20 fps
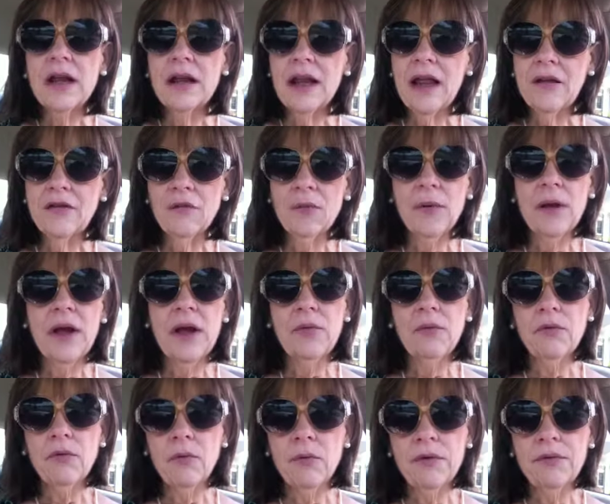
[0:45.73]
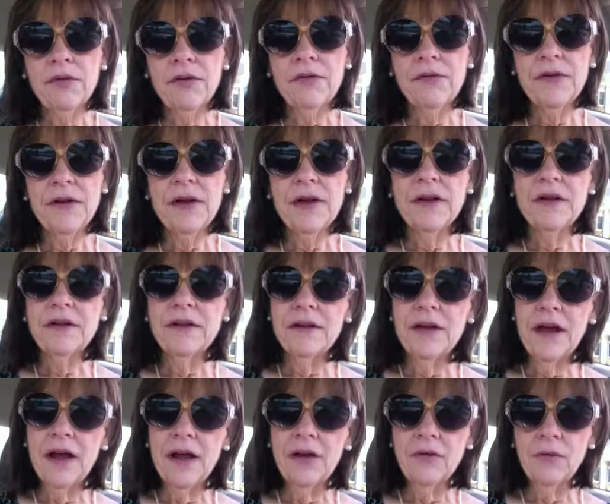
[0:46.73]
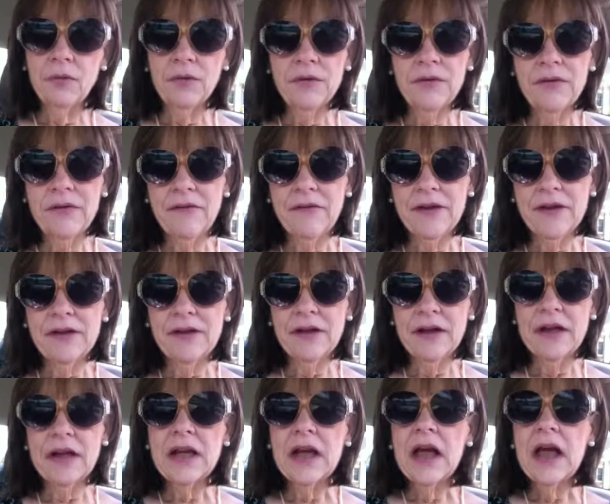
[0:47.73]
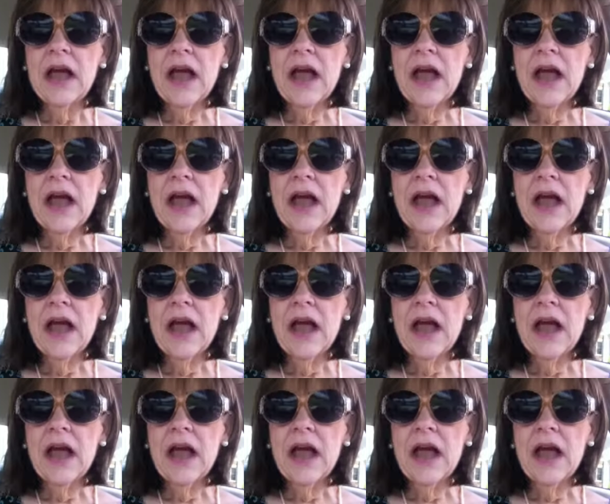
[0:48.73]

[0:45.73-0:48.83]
Last week I was 115, today I was 117,